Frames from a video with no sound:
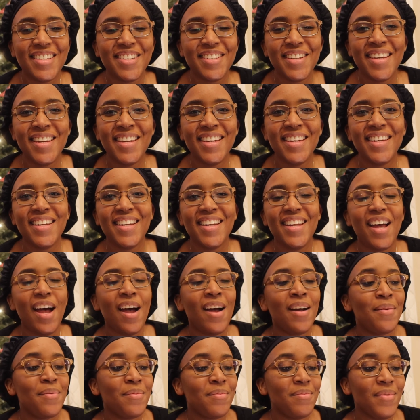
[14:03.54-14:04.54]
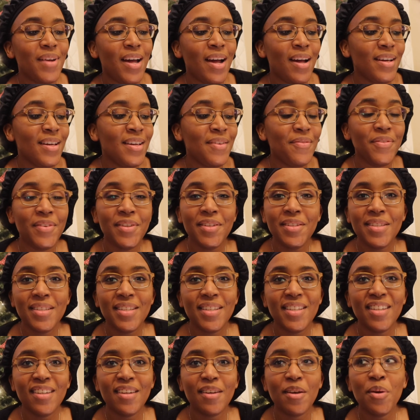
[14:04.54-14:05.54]
it. I'm, it feels
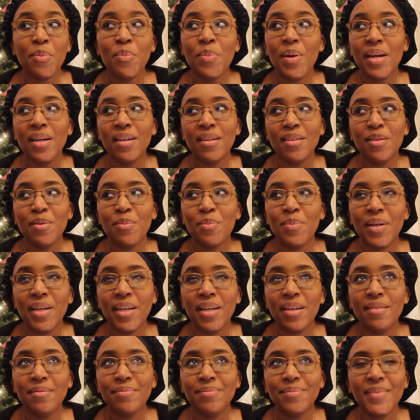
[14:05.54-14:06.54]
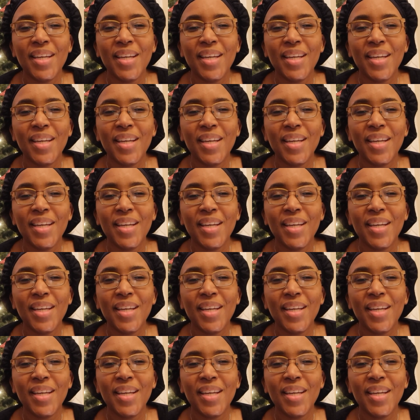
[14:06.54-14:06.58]
like a pain in the butt.